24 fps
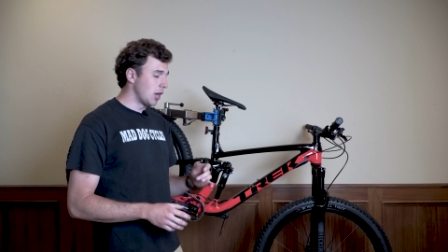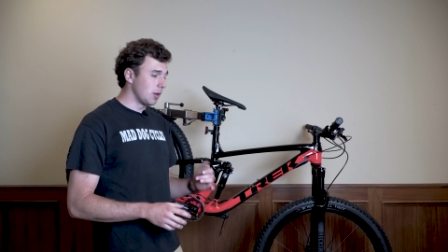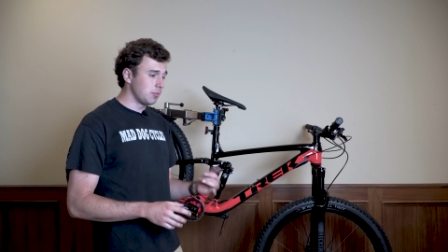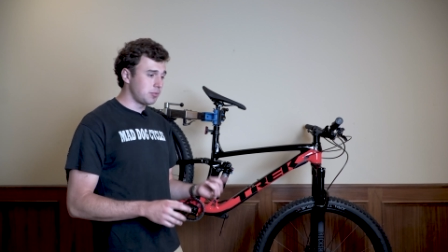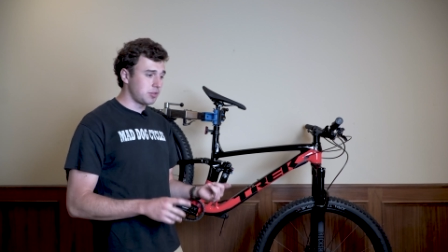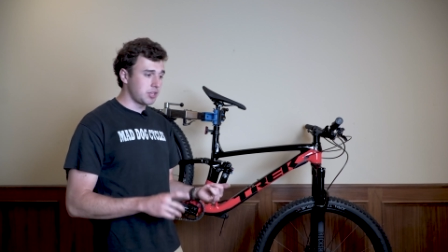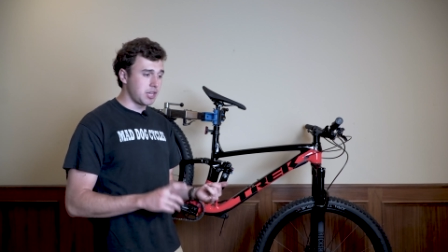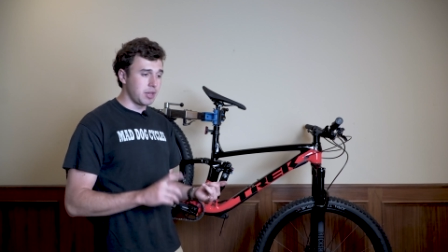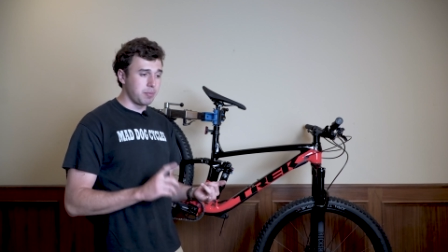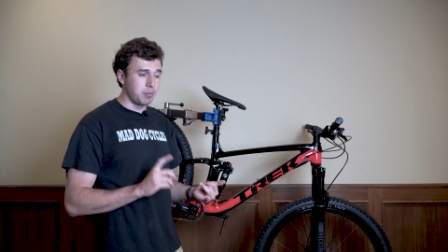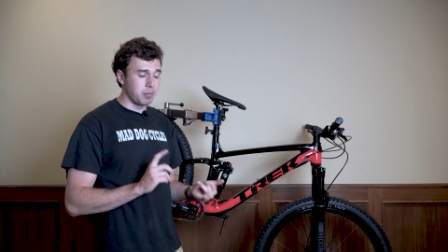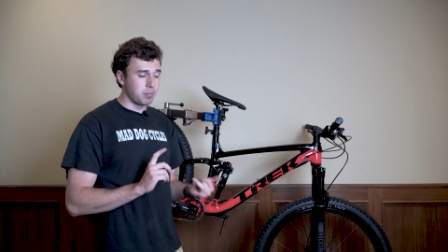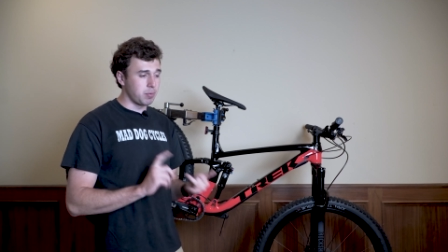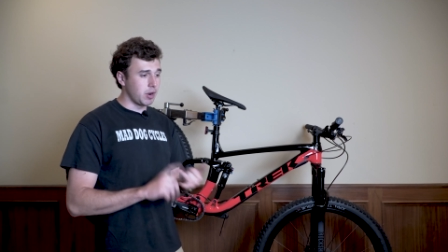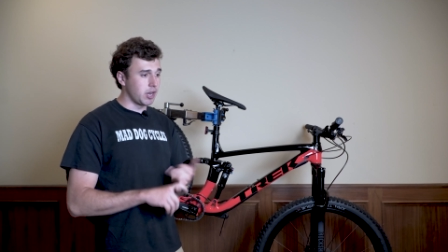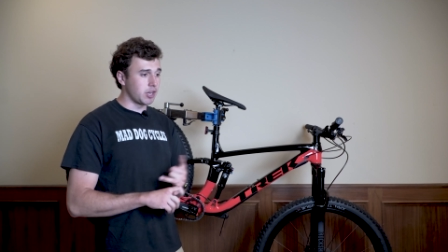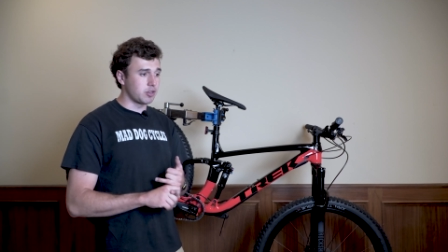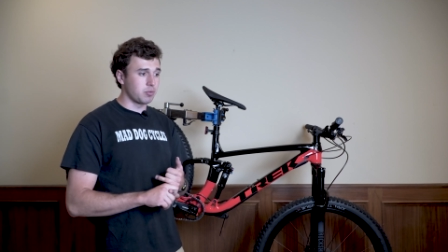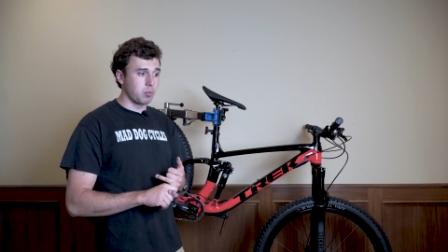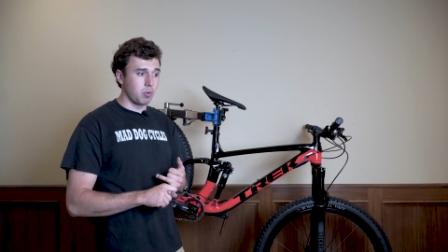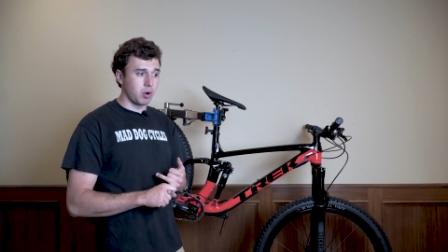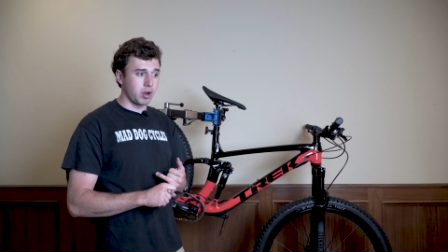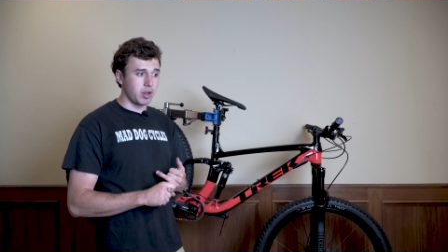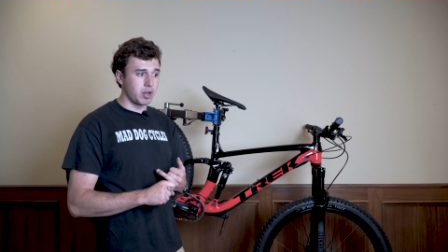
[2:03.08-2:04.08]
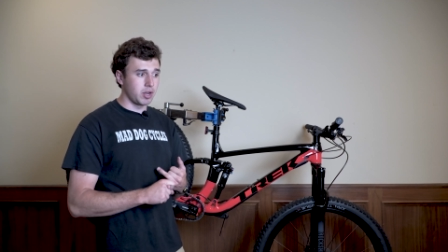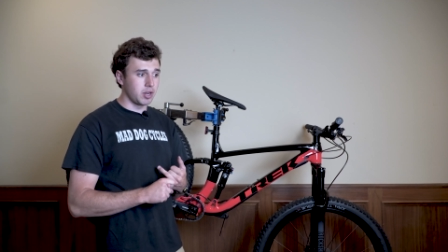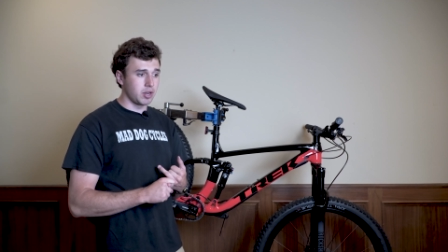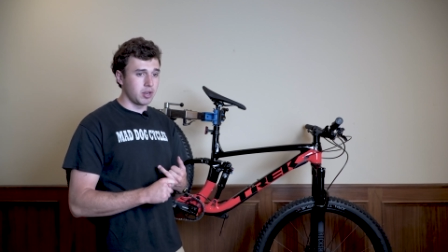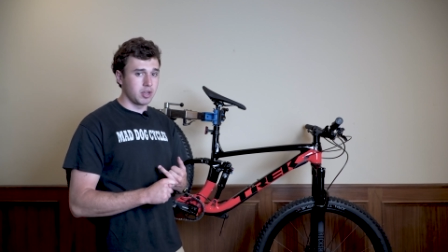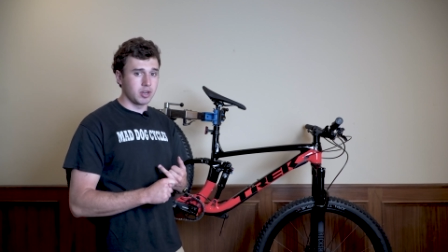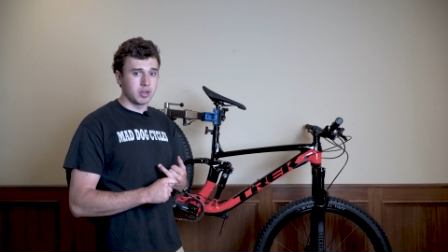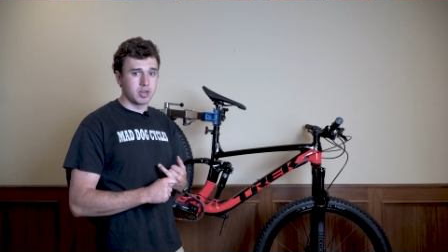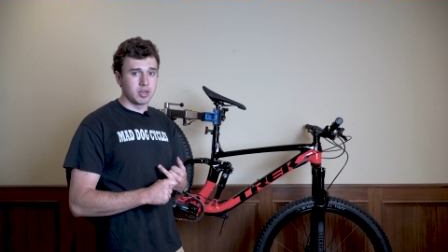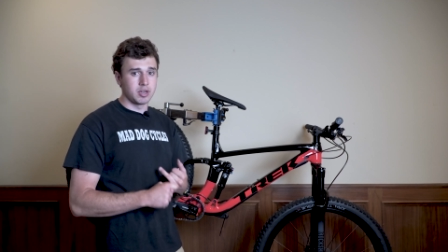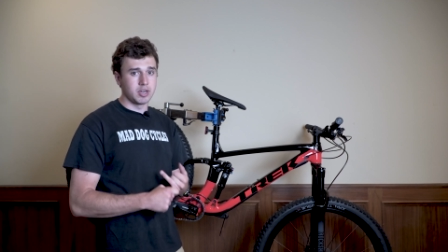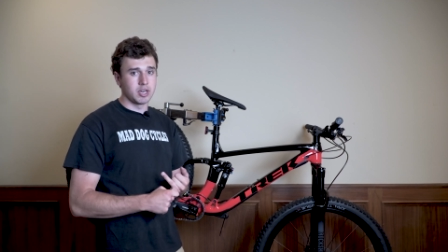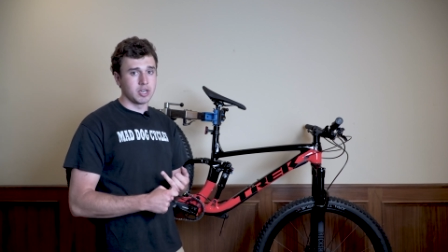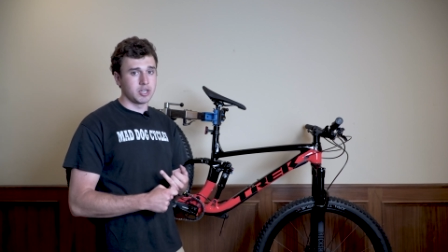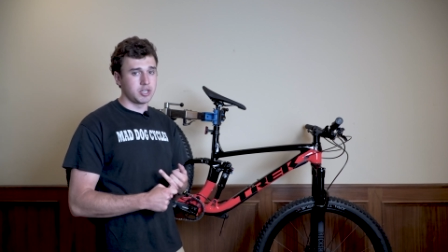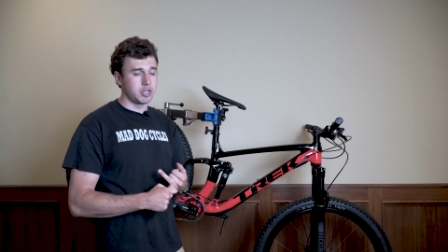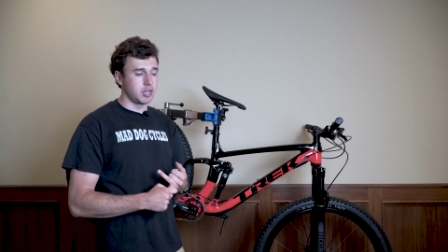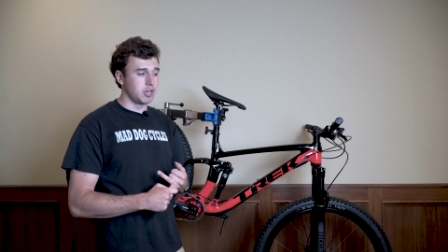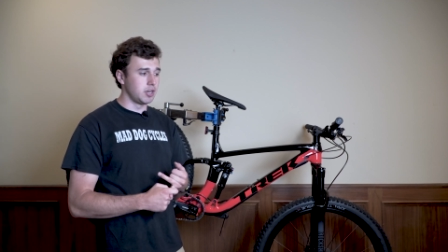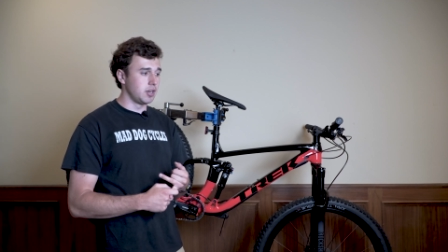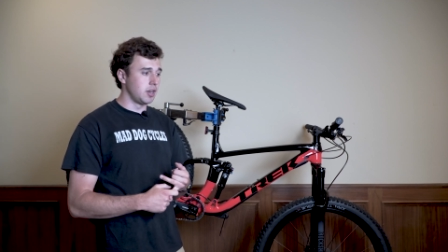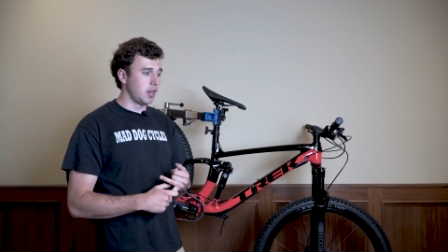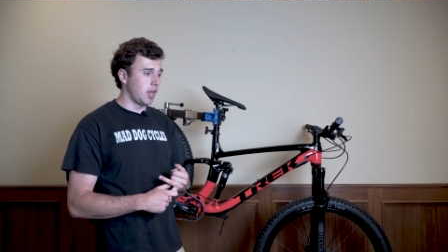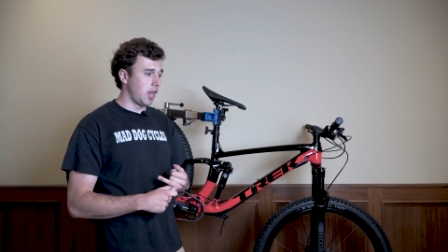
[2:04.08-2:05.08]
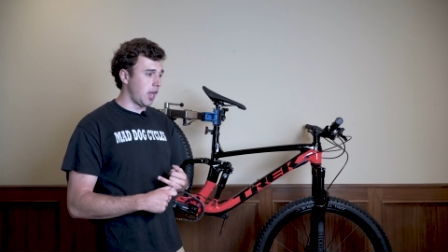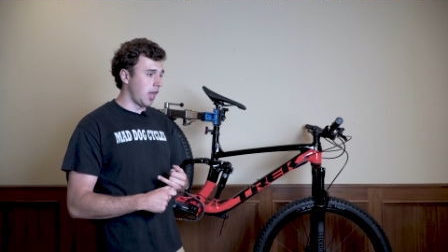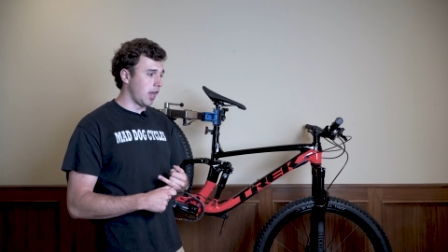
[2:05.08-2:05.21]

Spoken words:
it helps keep your brakes working in good condition,